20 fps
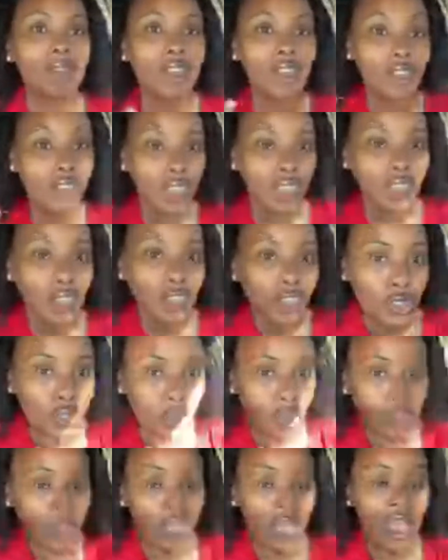issued
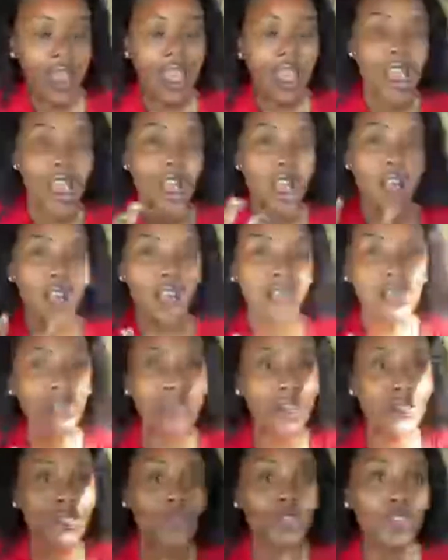under
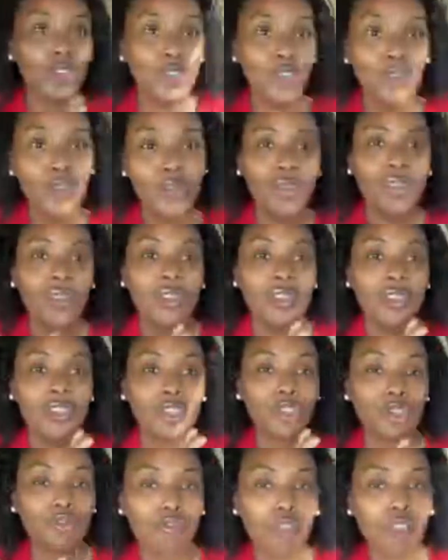the new
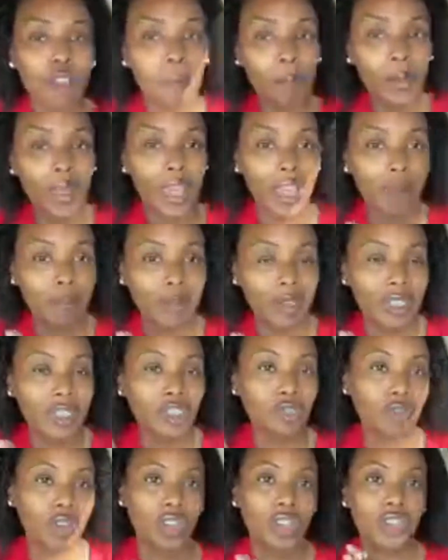Trump
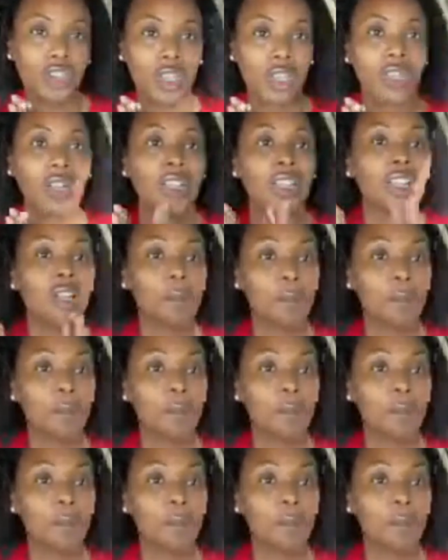administration? A lot of